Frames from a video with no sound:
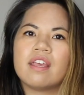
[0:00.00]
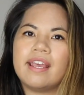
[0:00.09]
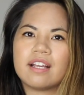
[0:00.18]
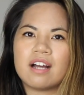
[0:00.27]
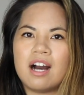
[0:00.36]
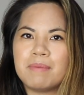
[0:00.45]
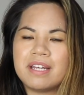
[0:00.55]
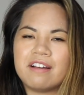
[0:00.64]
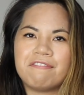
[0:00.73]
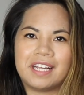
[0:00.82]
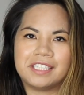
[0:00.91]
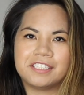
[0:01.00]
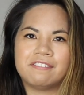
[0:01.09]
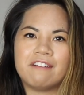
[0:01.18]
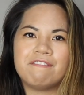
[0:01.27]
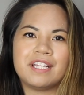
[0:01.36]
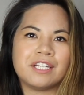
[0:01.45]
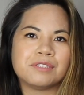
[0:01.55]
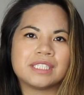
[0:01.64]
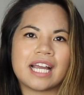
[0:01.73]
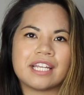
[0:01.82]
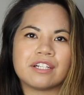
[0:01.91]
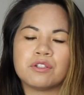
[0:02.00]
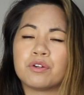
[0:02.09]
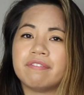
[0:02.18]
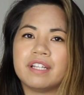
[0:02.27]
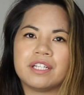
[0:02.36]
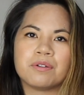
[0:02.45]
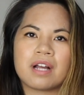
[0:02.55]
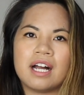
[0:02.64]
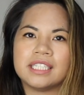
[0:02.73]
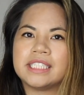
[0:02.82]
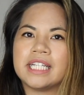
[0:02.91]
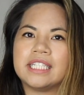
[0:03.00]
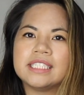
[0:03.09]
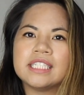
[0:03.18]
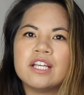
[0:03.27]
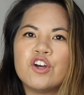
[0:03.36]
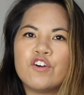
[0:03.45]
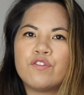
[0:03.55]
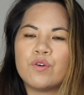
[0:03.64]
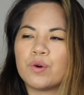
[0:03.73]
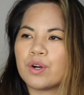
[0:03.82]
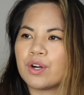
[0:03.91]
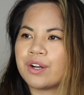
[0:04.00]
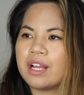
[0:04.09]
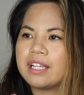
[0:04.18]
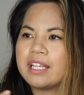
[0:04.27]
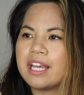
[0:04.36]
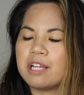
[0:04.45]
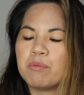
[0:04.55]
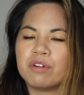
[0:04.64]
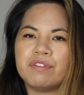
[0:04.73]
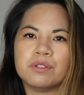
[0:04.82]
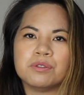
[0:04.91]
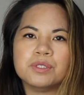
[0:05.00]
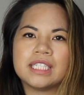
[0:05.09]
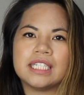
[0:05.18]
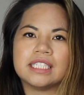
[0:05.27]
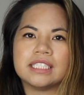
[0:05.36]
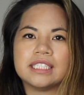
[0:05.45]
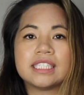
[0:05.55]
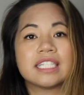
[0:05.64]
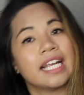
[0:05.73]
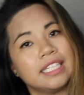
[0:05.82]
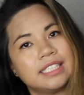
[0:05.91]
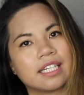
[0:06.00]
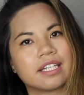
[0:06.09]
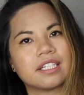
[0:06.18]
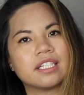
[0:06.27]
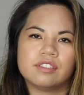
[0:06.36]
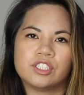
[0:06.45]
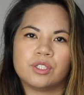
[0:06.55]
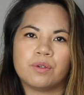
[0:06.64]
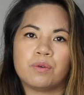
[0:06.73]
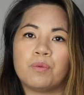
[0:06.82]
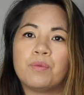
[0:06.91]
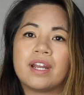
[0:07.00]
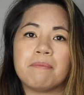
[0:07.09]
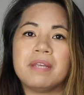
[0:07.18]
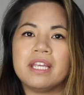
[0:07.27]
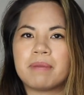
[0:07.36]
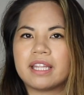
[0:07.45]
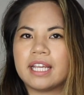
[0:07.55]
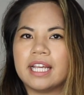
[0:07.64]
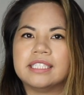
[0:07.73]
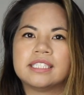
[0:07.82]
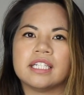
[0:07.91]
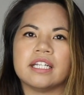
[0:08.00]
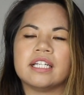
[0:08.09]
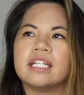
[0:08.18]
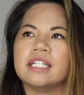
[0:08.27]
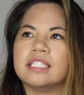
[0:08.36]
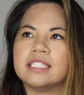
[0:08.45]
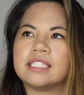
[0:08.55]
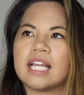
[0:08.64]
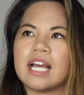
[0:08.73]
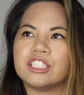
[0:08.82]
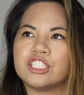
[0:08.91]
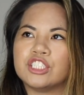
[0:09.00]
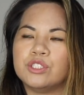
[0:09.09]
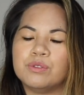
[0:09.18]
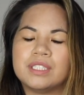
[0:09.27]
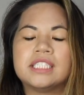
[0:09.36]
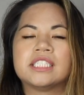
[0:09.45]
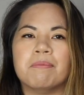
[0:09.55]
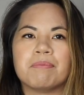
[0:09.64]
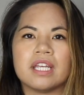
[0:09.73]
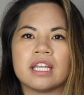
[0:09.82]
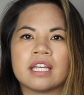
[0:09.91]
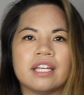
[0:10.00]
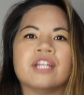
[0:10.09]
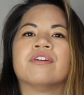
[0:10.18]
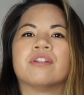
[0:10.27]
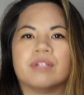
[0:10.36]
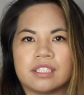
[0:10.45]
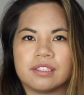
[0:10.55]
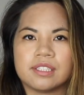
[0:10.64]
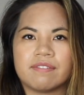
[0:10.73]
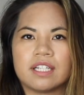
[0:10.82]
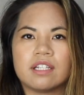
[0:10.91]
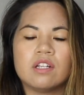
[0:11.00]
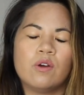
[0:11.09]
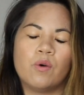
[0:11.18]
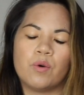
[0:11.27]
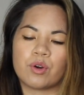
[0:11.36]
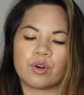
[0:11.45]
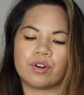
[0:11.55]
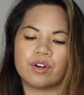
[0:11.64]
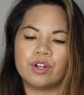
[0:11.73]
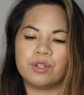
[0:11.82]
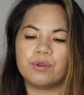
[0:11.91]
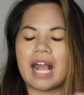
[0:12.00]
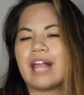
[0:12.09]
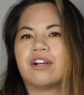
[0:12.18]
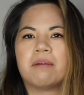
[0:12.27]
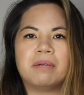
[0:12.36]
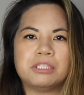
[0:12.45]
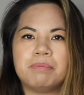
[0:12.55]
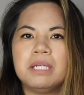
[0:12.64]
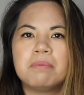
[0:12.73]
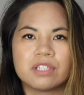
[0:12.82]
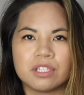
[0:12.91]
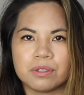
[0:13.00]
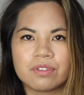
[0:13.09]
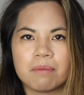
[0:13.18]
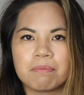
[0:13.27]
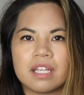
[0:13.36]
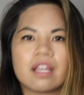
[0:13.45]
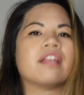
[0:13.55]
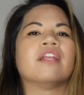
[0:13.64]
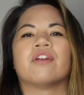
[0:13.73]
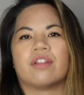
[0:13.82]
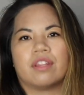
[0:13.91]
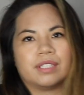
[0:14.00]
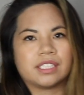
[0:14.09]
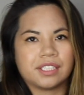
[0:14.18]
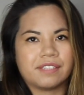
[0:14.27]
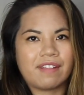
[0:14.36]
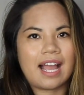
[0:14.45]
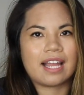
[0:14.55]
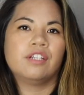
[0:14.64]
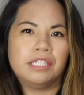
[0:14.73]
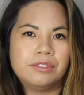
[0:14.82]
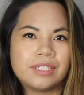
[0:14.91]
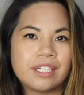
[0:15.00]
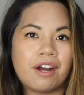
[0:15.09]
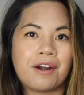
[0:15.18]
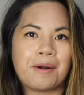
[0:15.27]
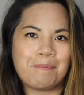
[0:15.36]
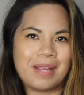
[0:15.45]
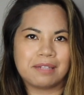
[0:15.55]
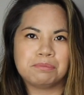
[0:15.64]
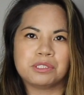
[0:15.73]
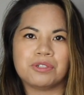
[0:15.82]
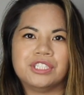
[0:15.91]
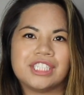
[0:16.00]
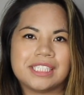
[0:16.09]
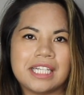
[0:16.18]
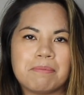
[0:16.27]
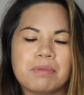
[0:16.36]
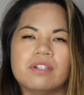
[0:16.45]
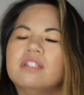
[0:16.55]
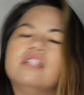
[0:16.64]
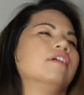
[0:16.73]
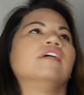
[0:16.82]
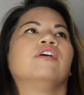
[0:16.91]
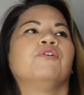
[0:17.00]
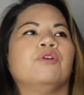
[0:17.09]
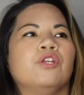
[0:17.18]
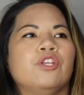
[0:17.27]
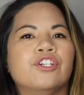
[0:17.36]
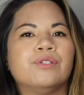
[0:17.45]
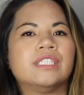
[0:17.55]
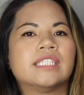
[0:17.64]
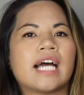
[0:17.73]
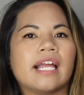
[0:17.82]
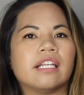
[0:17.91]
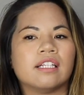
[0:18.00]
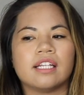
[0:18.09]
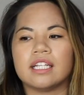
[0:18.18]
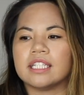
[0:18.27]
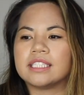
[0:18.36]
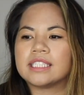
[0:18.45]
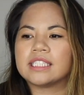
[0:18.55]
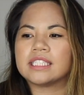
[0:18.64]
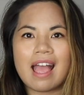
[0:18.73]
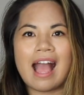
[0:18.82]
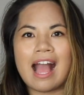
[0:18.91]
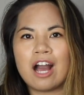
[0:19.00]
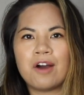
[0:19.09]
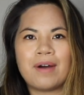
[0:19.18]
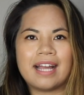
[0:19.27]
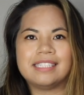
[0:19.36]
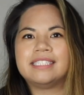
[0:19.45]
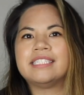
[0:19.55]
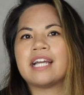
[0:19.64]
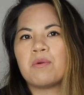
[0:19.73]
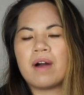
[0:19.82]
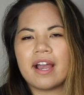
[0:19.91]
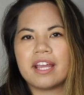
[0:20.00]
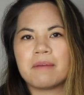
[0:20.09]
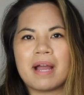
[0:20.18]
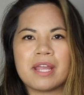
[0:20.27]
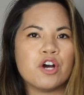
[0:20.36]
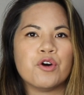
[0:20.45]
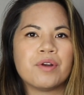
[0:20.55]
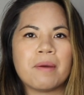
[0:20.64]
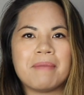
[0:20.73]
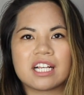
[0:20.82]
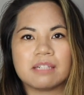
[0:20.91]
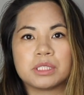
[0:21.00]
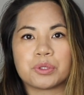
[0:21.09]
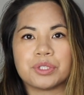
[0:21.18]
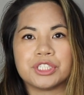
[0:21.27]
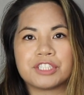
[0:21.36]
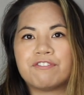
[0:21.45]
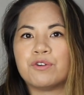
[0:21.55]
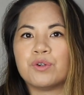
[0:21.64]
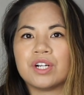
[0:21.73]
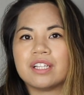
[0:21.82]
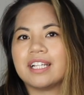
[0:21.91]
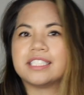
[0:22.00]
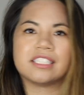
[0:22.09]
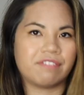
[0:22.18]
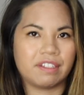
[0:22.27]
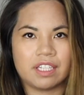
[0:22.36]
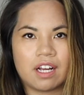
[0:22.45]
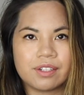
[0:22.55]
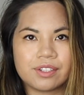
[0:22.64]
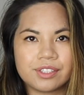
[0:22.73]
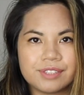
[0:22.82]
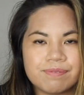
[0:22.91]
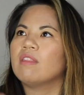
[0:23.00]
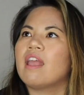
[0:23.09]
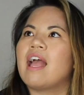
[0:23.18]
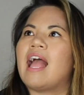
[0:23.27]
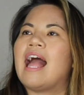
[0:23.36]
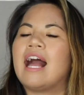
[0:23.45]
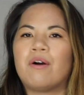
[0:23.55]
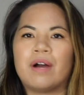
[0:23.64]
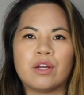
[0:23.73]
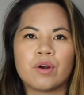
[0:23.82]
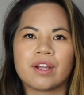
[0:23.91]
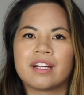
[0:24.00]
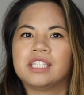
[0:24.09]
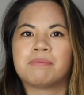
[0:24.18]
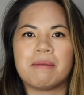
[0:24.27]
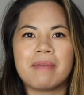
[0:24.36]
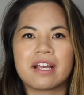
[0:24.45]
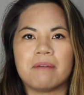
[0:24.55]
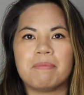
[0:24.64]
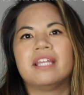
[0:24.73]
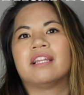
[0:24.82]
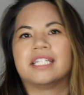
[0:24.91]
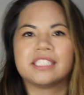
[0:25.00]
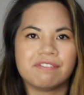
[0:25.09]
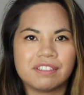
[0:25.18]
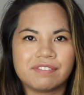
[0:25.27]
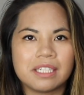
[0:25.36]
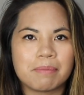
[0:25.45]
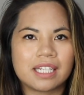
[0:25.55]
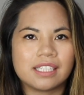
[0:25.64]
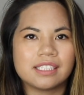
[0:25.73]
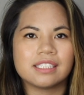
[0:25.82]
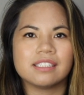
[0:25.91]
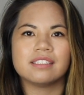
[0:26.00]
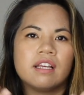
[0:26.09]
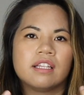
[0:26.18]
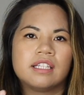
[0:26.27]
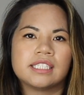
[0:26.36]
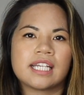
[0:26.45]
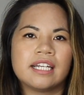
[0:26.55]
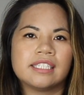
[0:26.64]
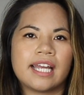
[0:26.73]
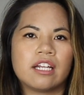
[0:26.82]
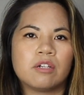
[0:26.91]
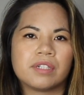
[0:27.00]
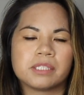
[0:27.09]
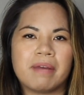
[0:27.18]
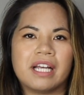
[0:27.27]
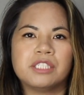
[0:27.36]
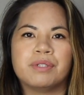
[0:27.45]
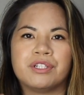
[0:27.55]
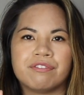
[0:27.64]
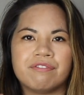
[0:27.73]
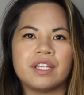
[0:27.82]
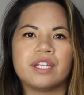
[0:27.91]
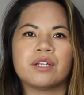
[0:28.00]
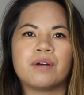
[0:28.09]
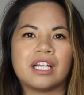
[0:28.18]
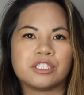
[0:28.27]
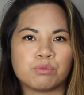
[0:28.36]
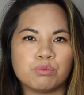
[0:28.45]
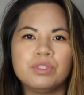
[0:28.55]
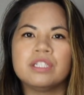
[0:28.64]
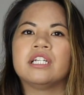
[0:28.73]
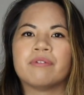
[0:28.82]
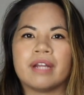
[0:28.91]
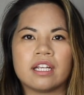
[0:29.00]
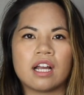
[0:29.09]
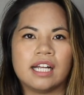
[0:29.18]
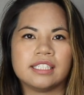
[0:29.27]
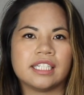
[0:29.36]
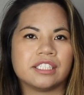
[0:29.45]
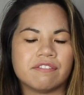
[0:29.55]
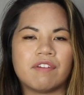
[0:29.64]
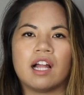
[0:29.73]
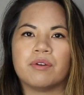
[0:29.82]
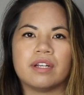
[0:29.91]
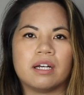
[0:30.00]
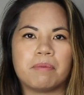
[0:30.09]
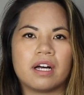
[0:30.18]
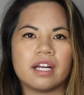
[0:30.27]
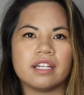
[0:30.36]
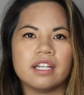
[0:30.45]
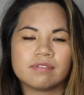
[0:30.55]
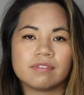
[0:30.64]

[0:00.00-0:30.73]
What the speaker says: A common effective video title or video content for getting more views is the case study. So what I mean by the case study is that you did something and here are the results of it. Or you gather a bunch of people to do something and here are the results of that. Using our makeup storage example, you could title it, How I DIY'd My Own Makeup Storage for Less than $50. How I Organized My Makeup in Less than 15 Minutes. This kind of title works best when your video has really great content to follow it up on.